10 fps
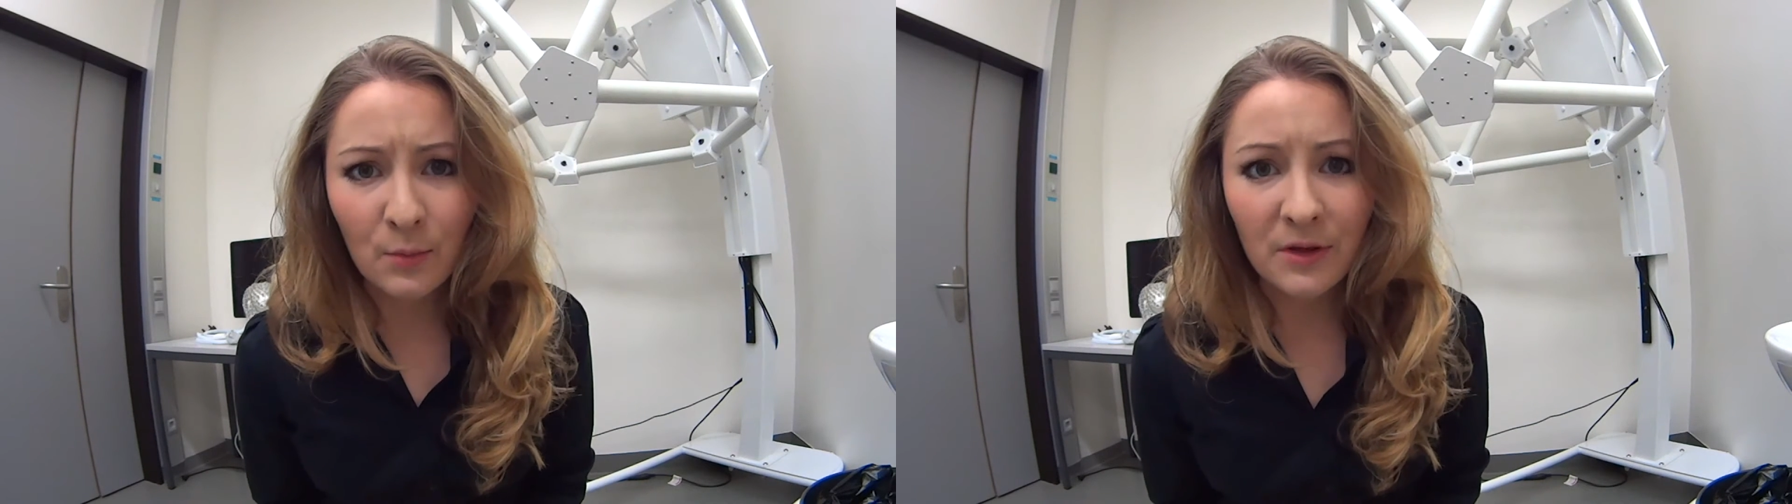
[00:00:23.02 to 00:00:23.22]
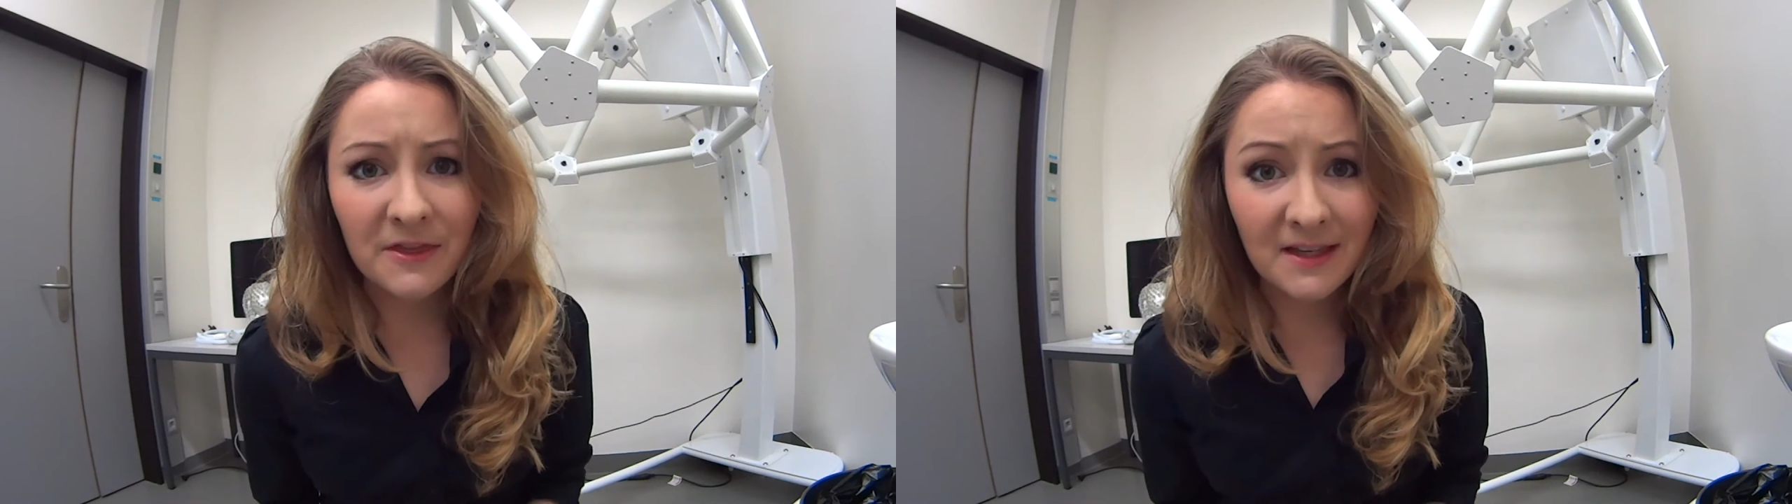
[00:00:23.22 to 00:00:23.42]

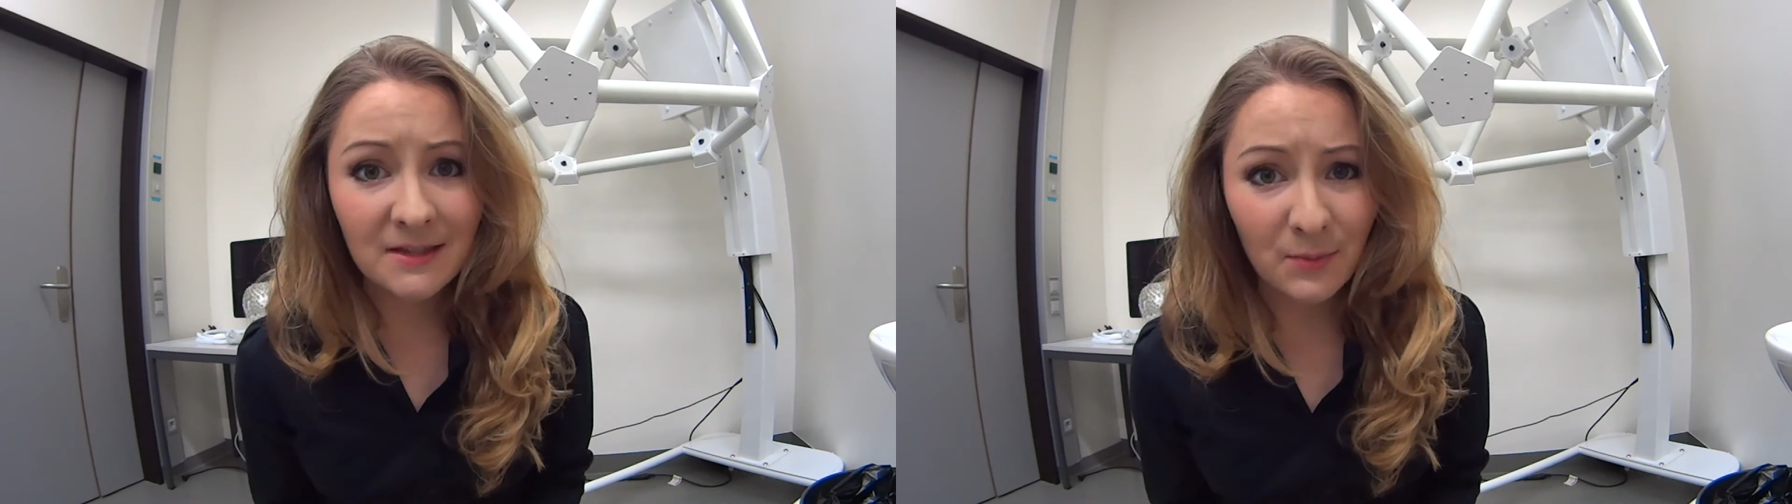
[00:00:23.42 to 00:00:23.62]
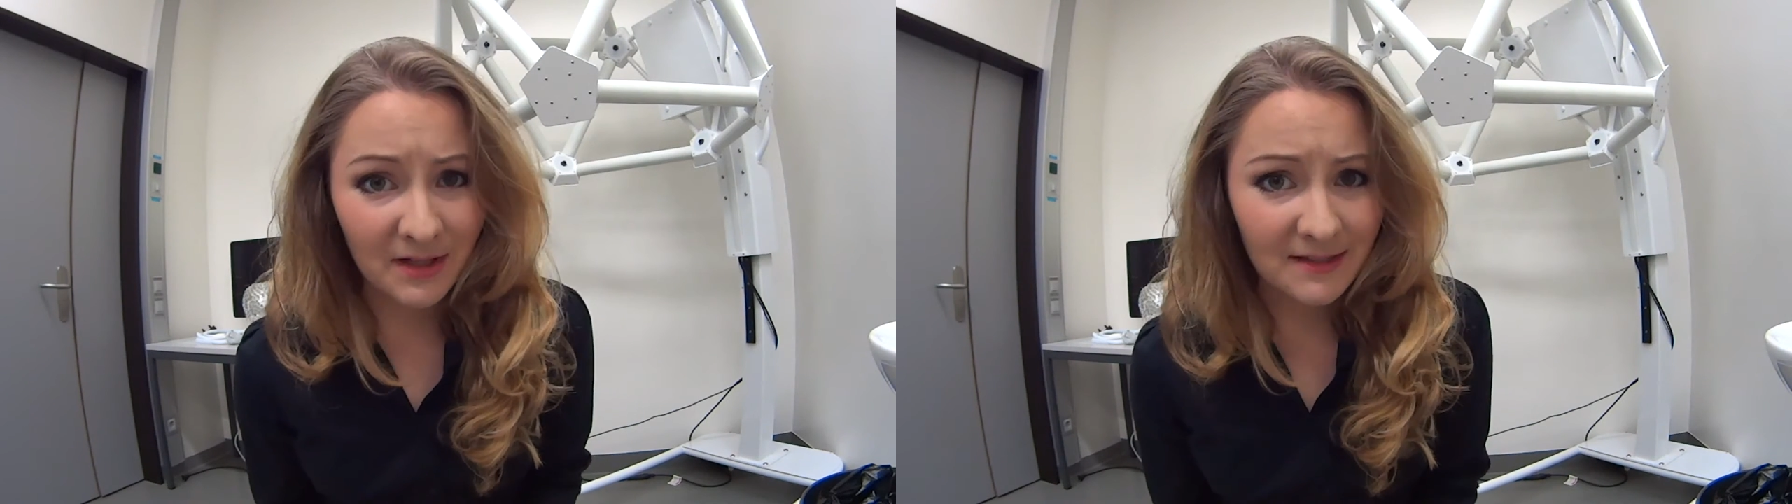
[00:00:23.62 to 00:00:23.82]
With
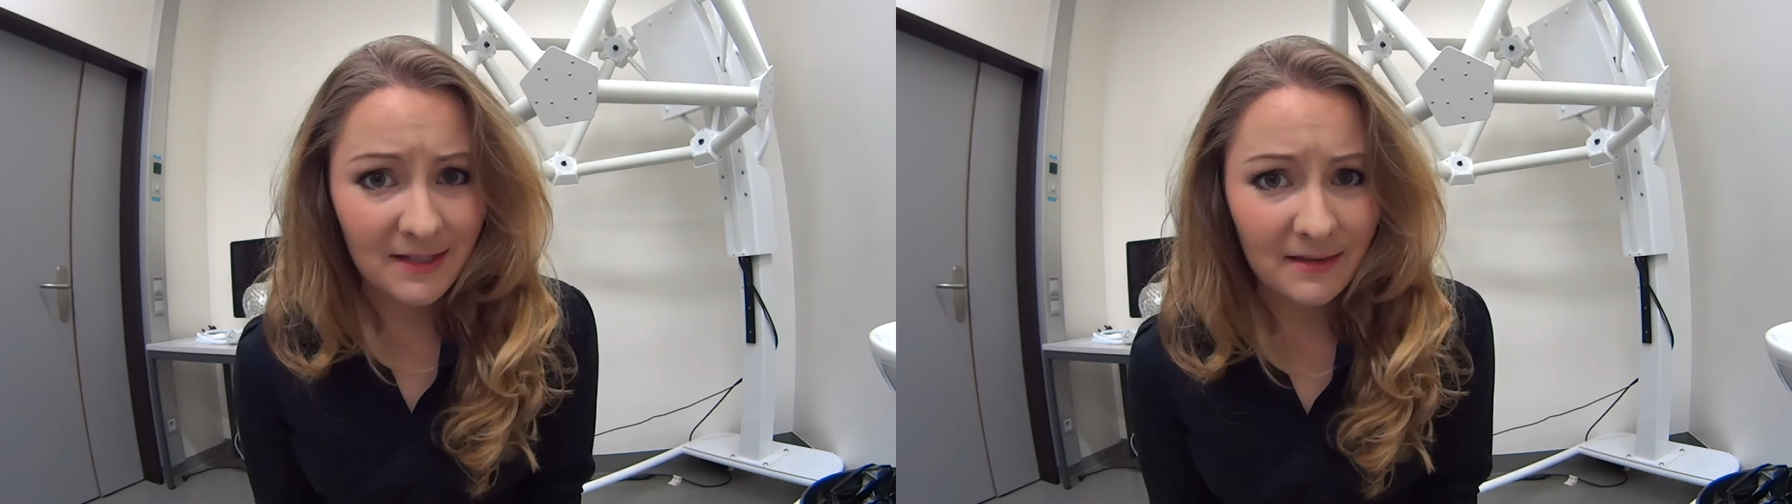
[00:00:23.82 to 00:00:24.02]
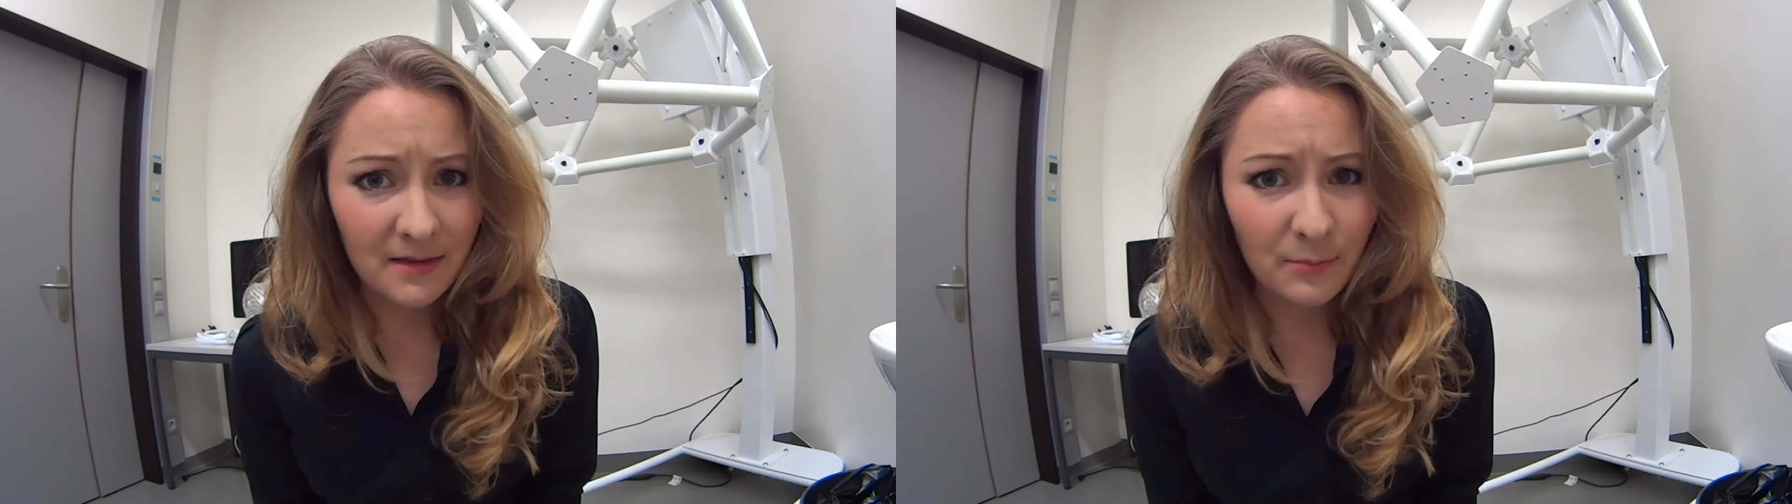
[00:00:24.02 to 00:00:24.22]
this, we can
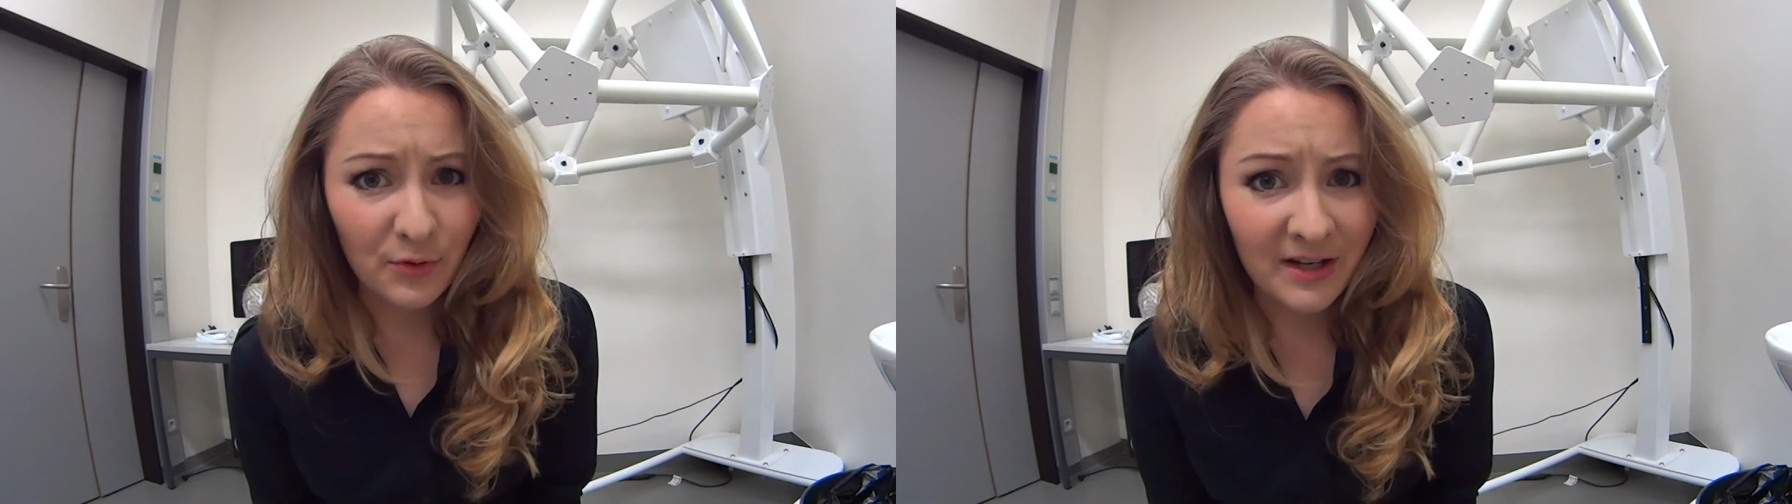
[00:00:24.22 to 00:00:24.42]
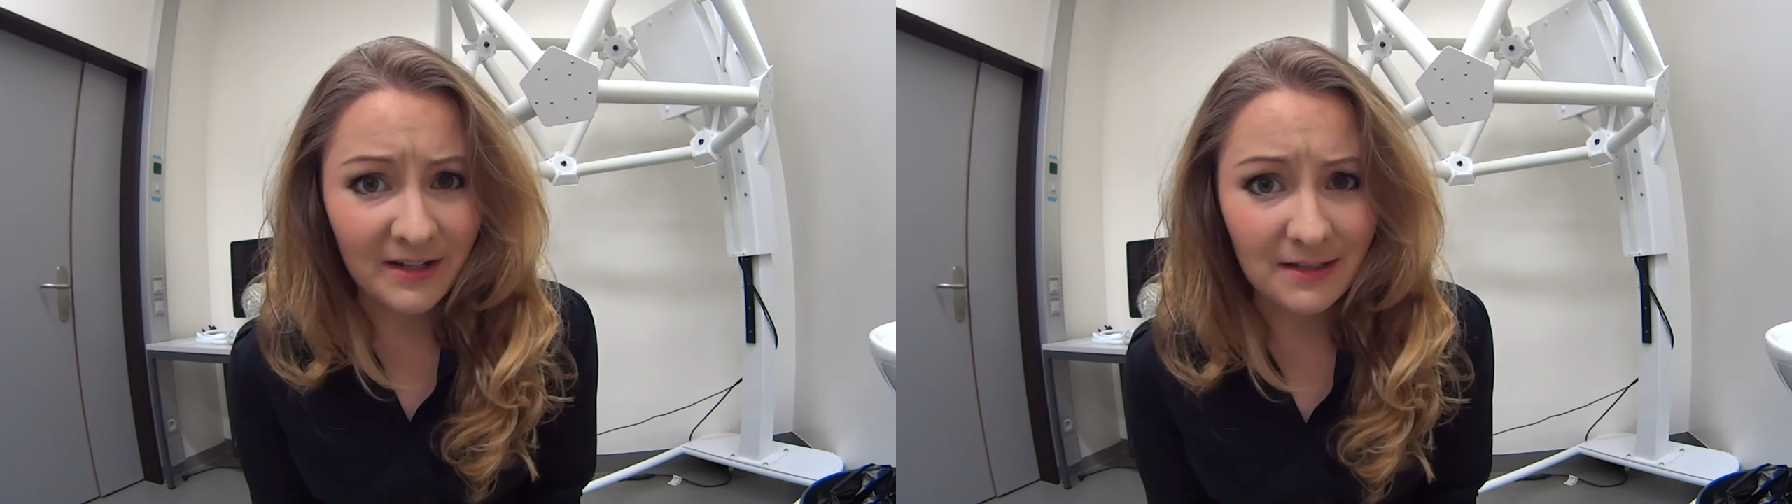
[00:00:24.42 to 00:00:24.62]
see that the
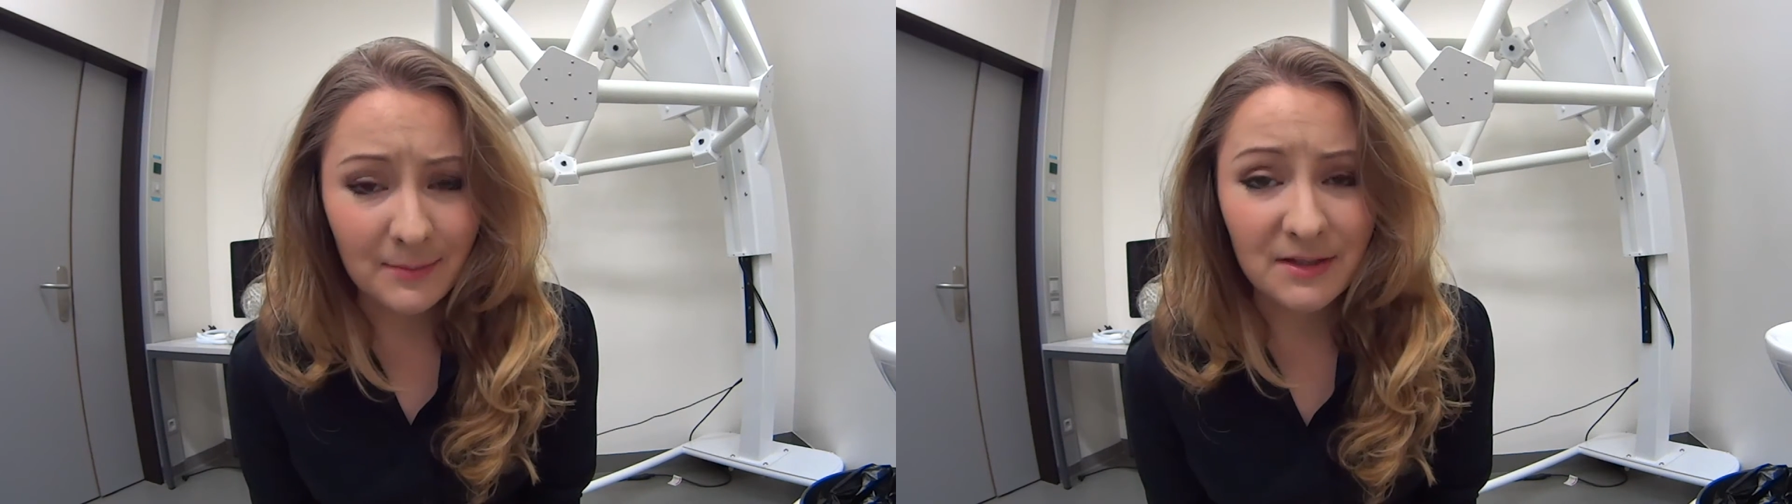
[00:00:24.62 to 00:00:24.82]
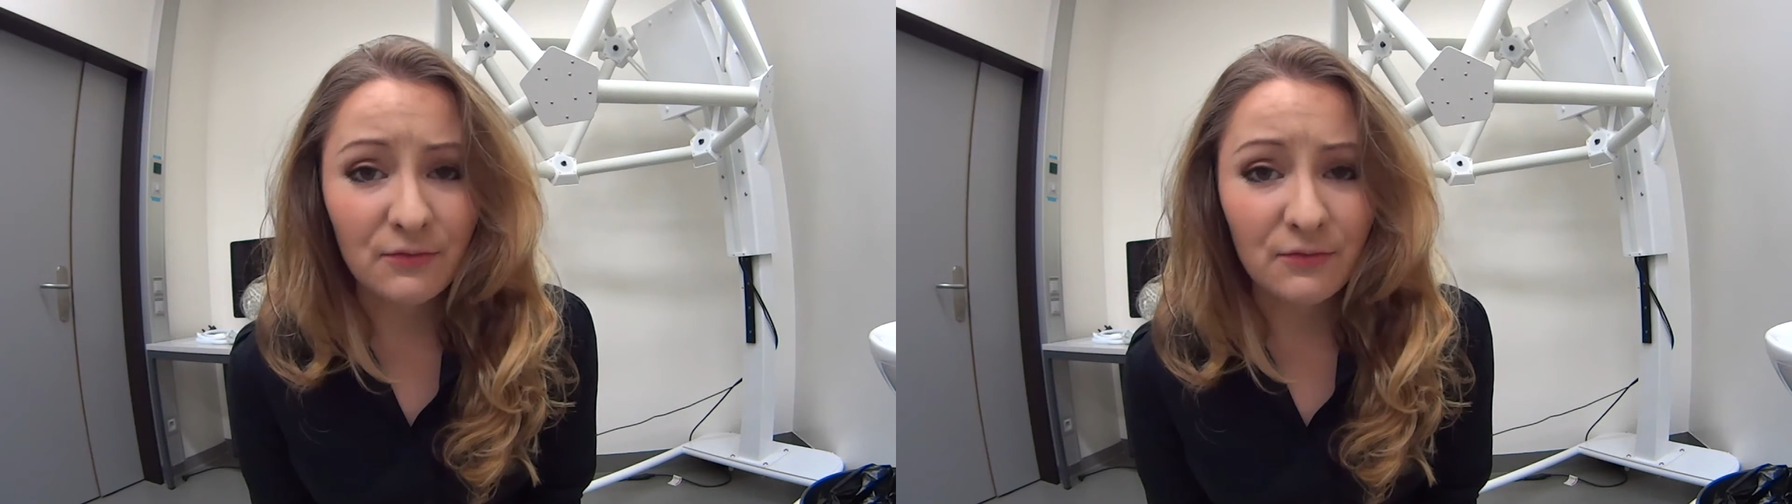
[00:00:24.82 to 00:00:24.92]
brain exhibits